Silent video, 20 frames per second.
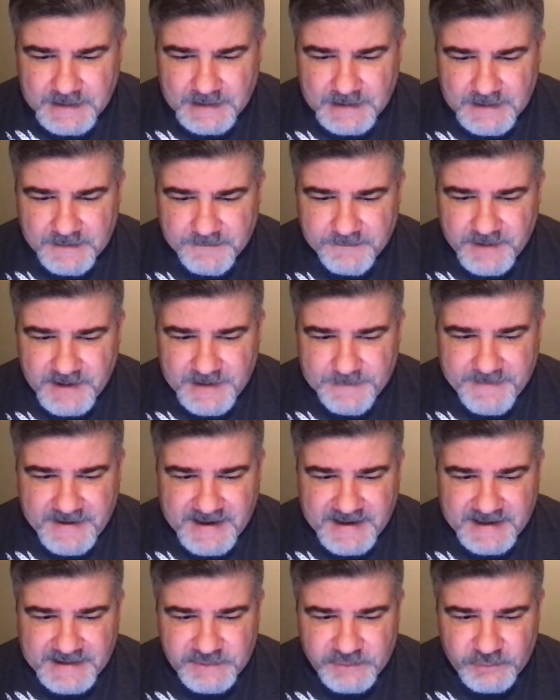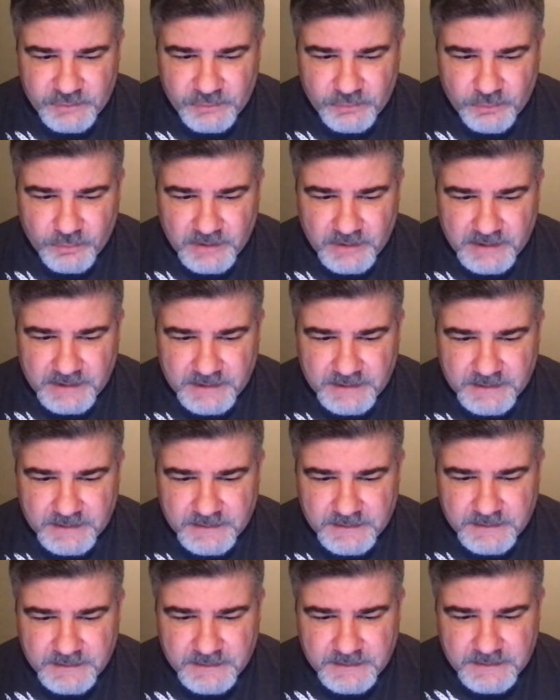A man who
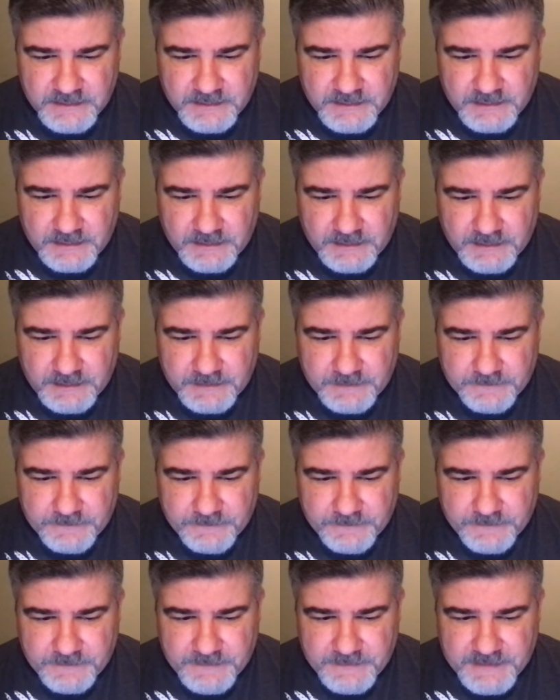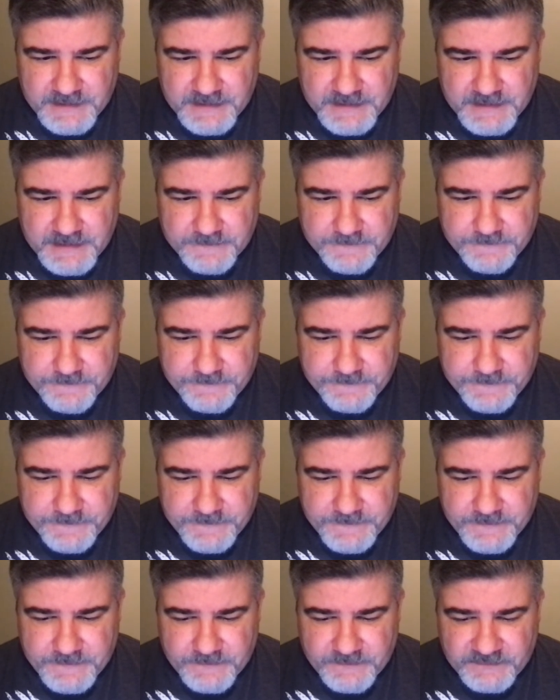
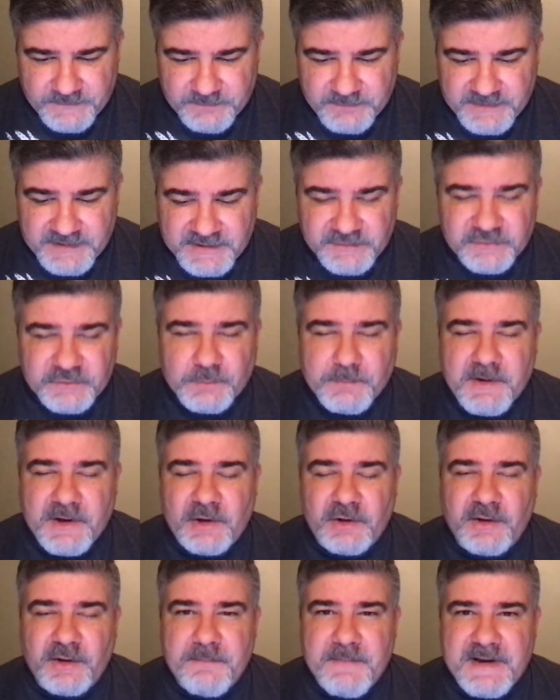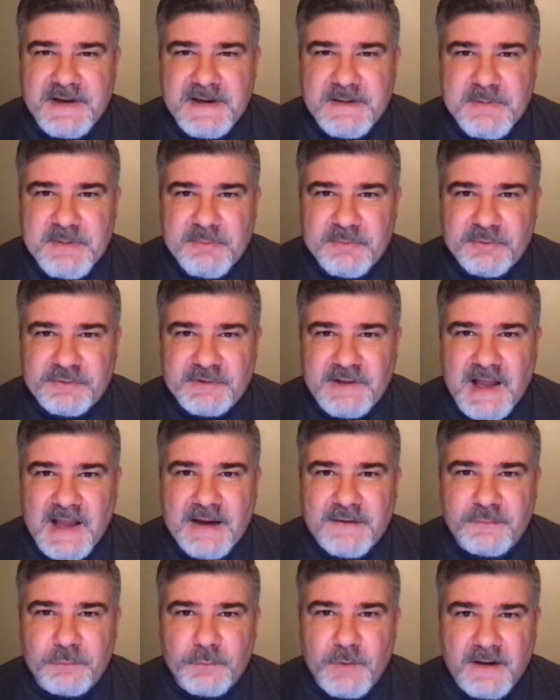has been instrumental in many people's
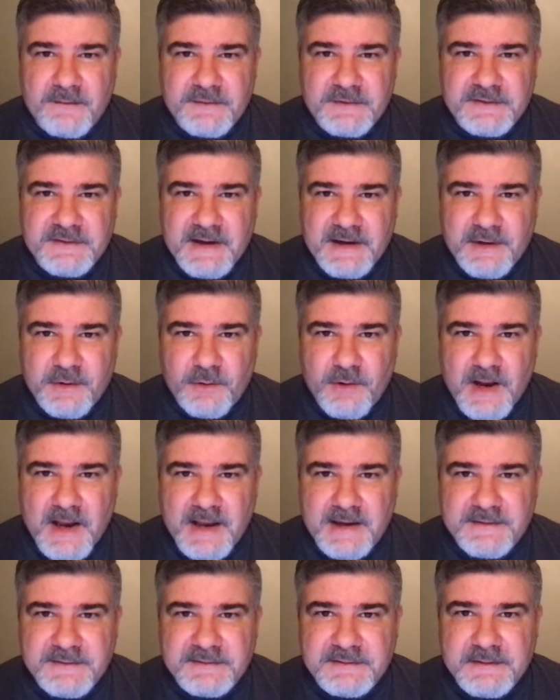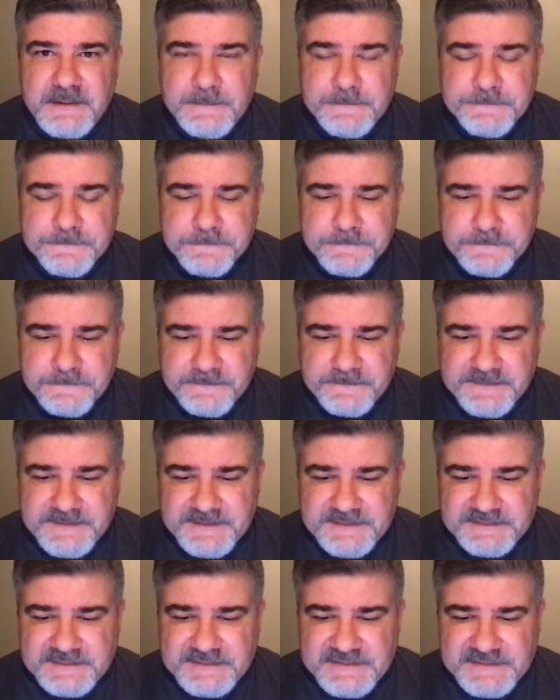lives, Ravi Zacharias,
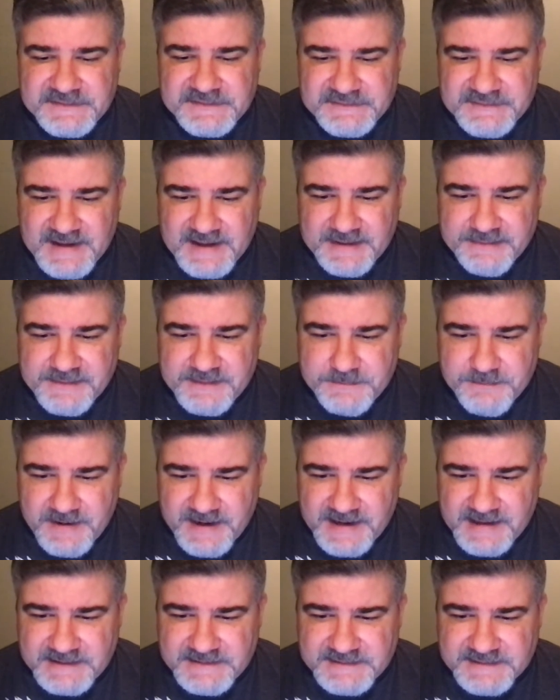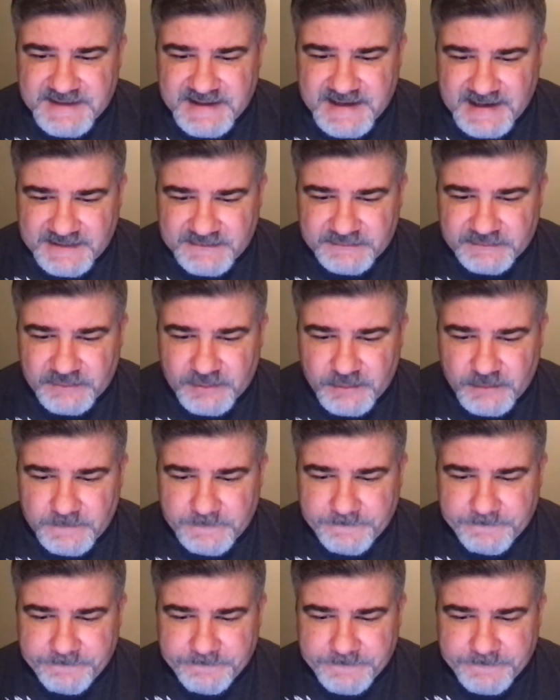since his death in May to cancer,